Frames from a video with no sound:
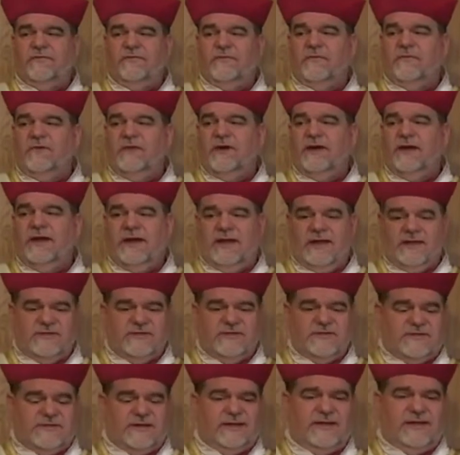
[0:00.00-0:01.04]
From a young age, he
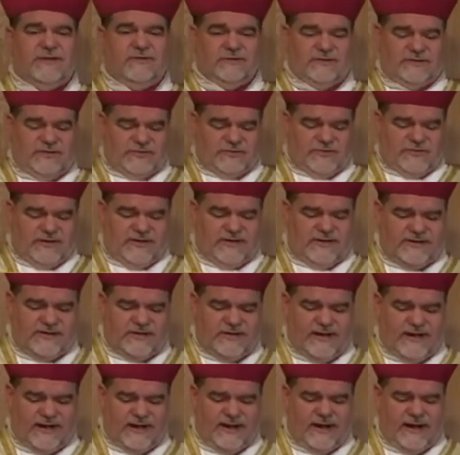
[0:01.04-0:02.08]
was sickly, he looked, he was ready to
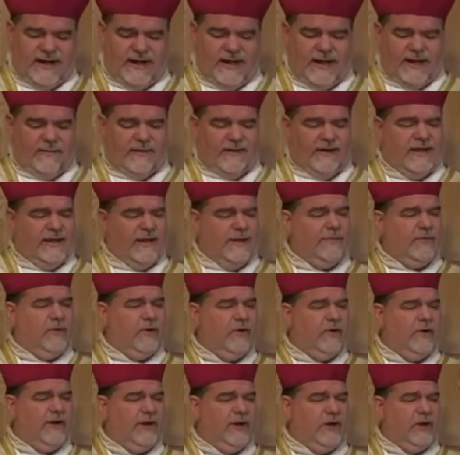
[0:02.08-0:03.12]
die, but he kept
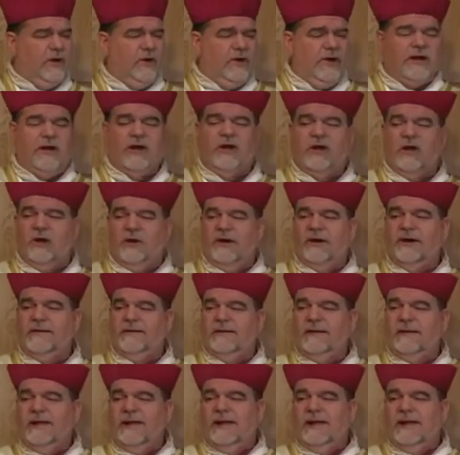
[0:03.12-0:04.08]
going and going and going,